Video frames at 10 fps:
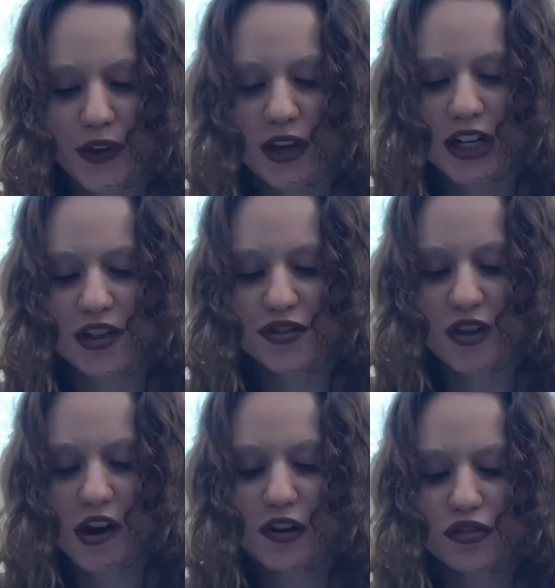As
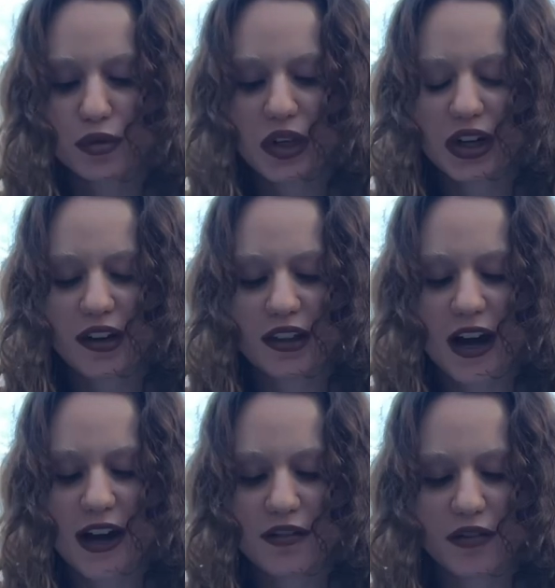long as we are
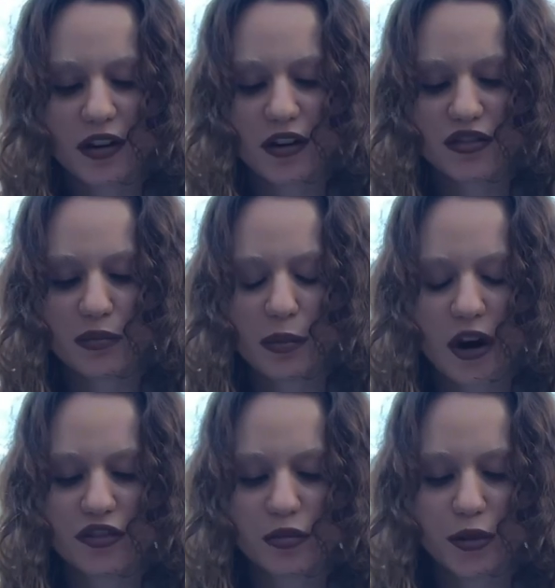alive, it is
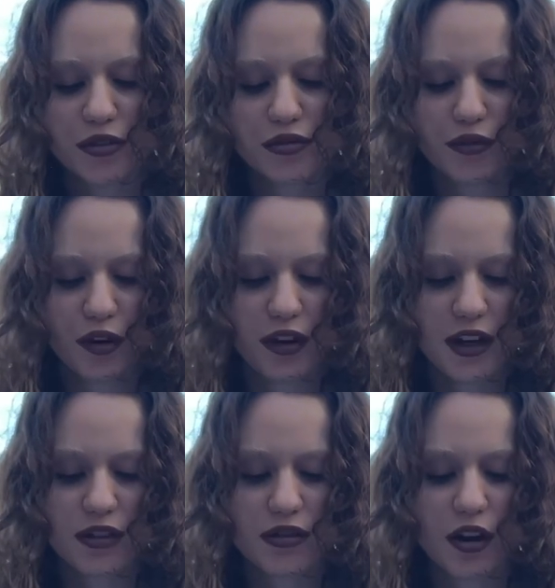impossible to
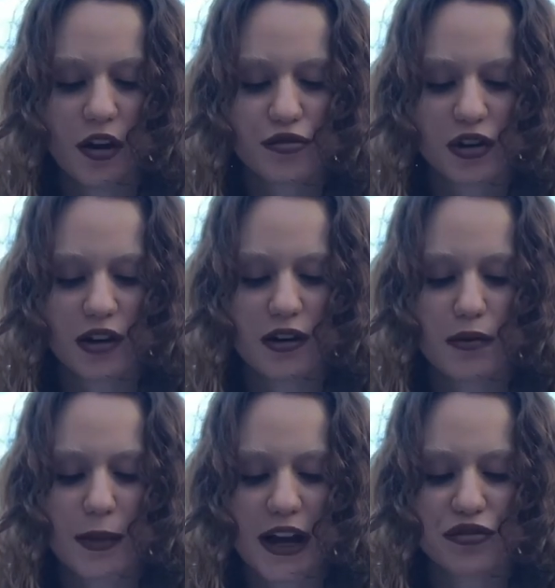fully indulge in an
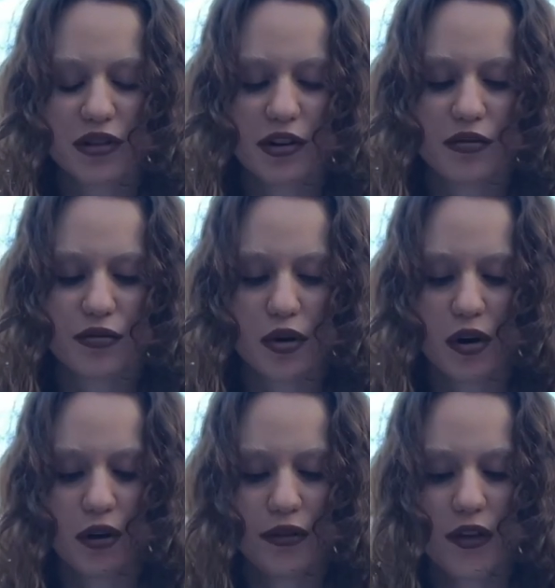imaginative
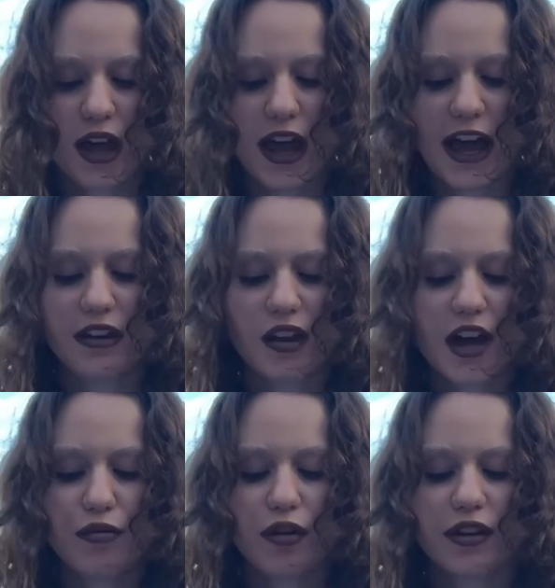world, and
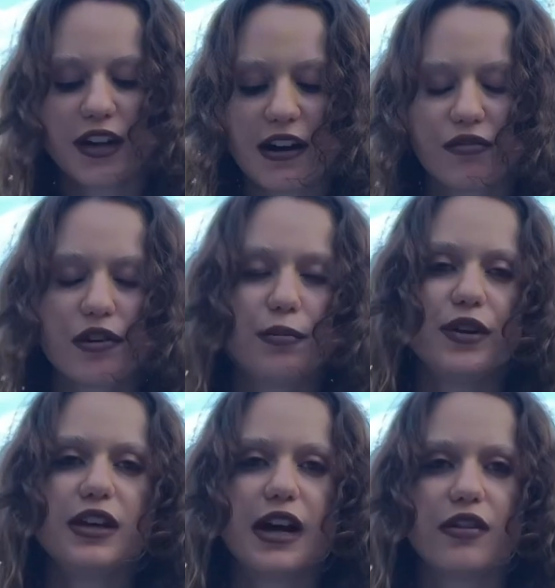life will
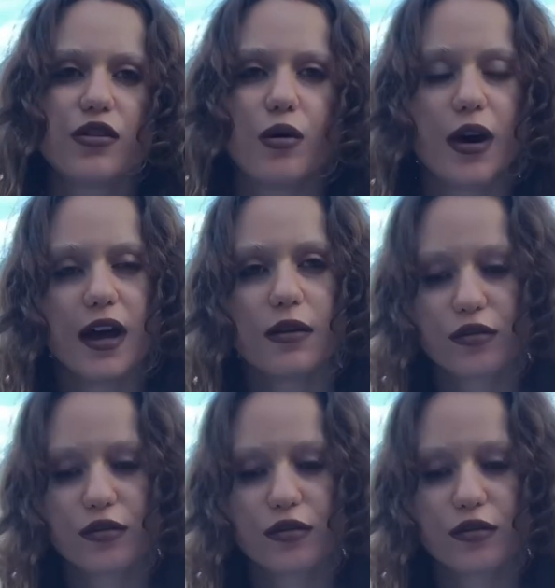inevitably get in the way.